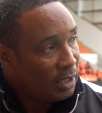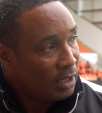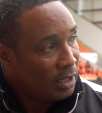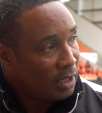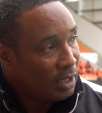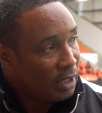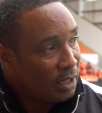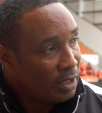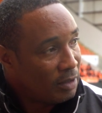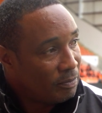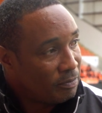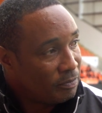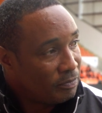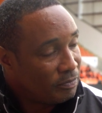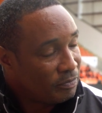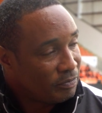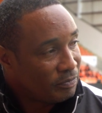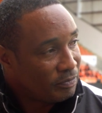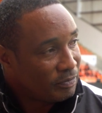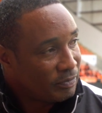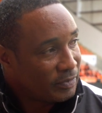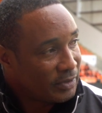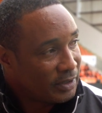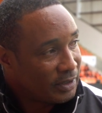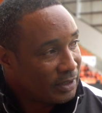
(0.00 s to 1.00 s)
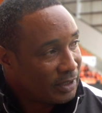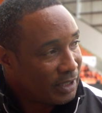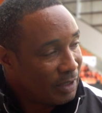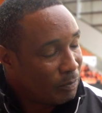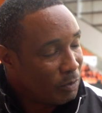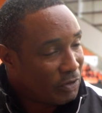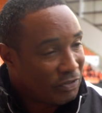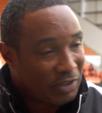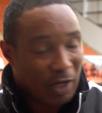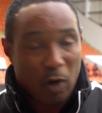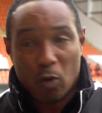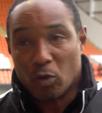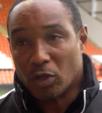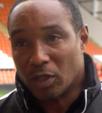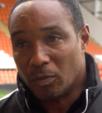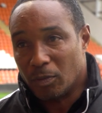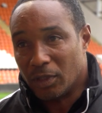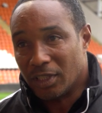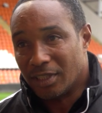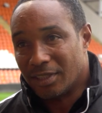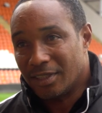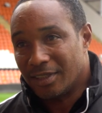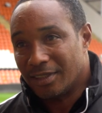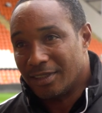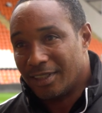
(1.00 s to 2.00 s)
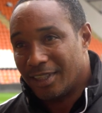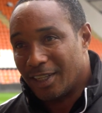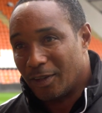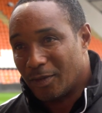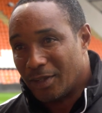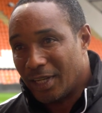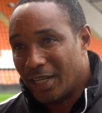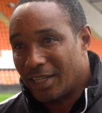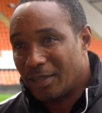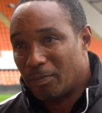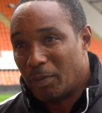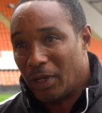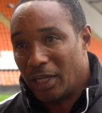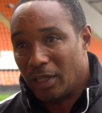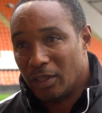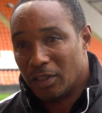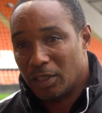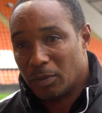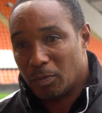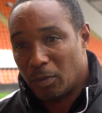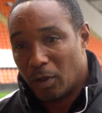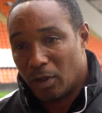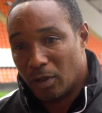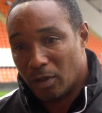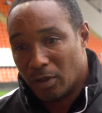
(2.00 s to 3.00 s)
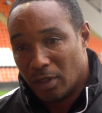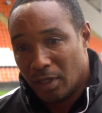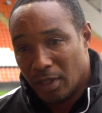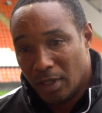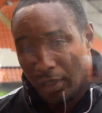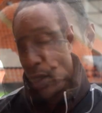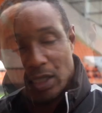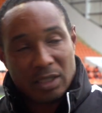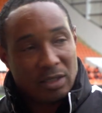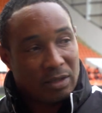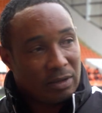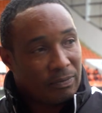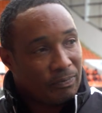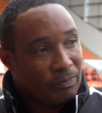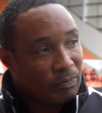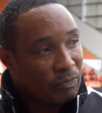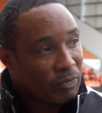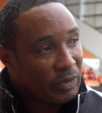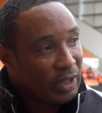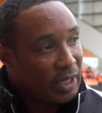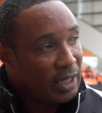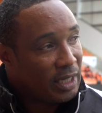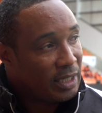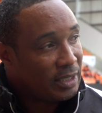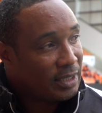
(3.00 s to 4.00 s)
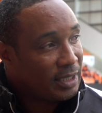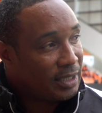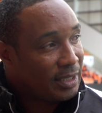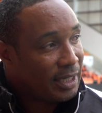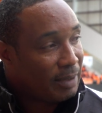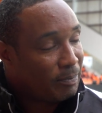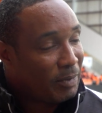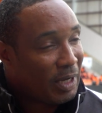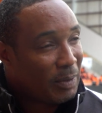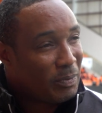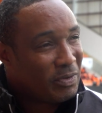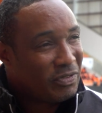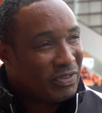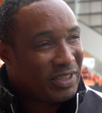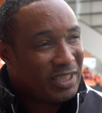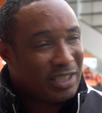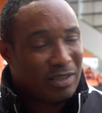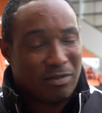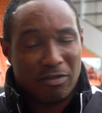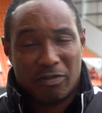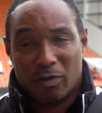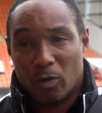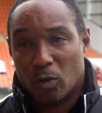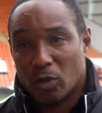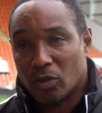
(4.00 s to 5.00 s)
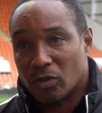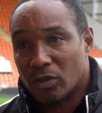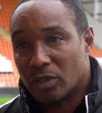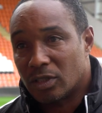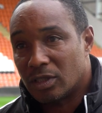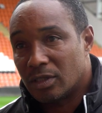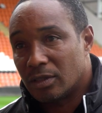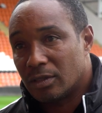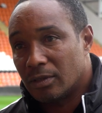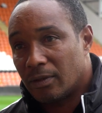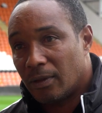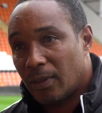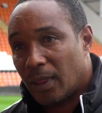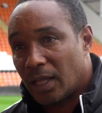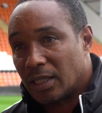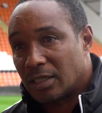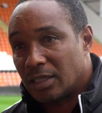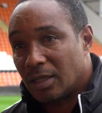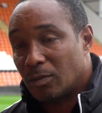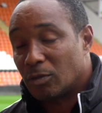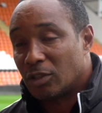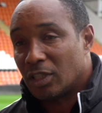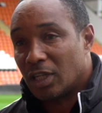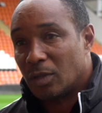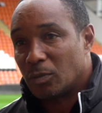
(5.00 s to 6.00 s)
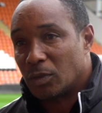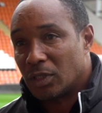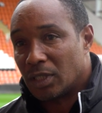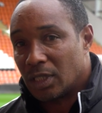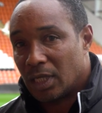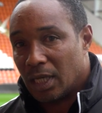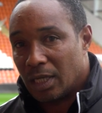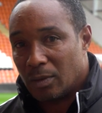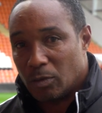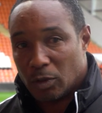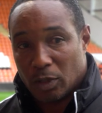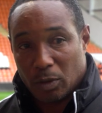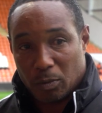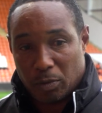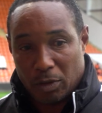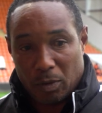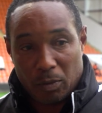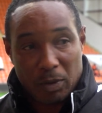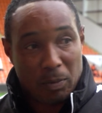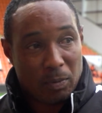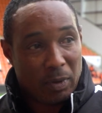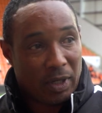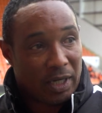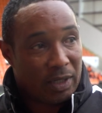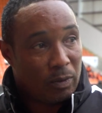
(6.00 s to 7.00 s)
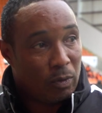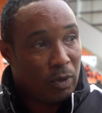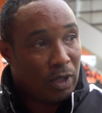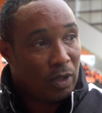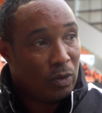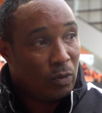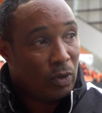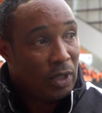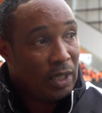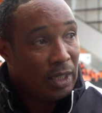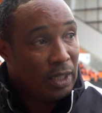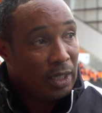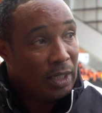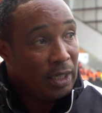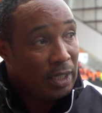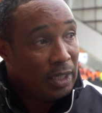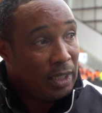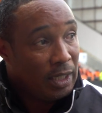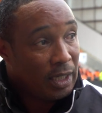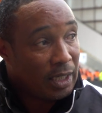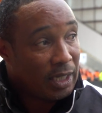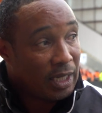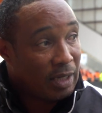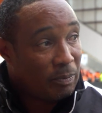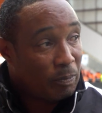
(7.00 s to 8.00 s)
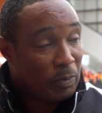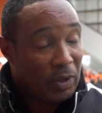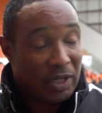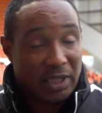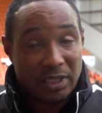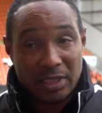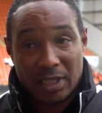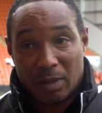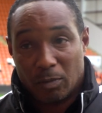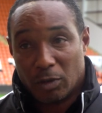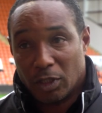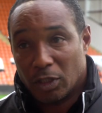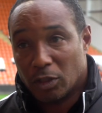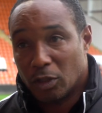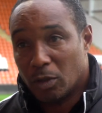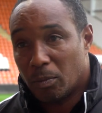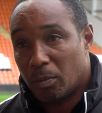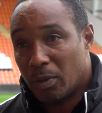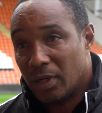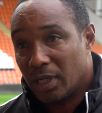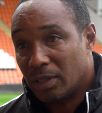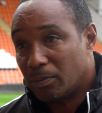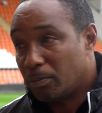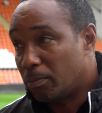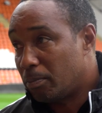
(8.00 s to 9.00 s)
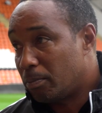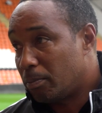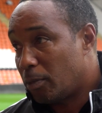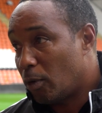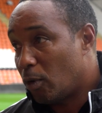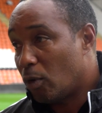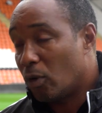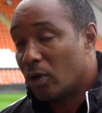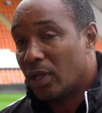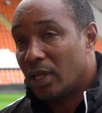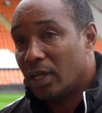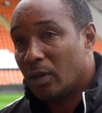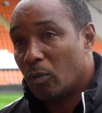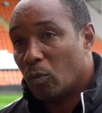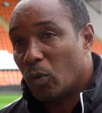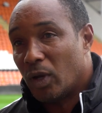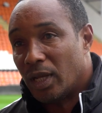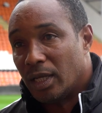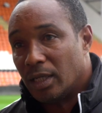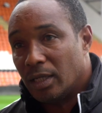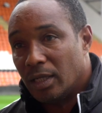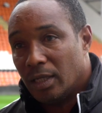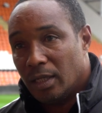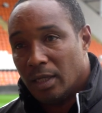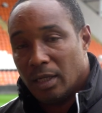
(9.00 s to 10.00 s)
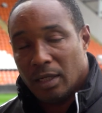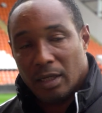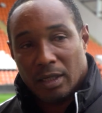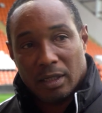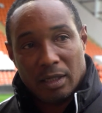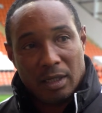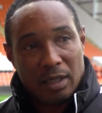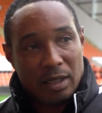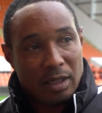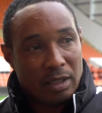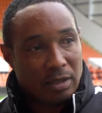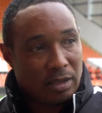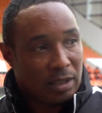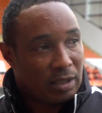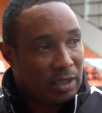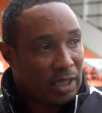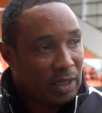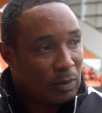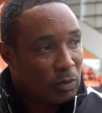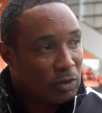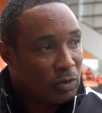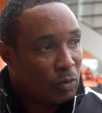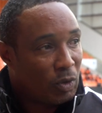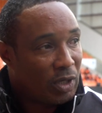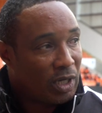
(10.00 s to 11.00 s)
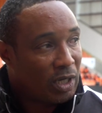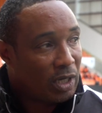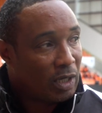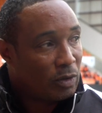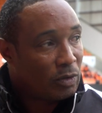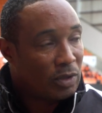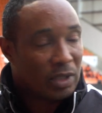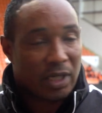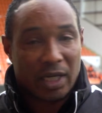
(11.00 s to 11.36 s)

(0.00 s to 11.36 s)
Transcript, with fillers: Um, and we've told them this, you know, getting the penalty spot, just, it's just, maybe things didn't fall to us. You know, sometimes in games you probably play well, and get beat. Sometimes you'll play poorly and win. Uh, today was one of those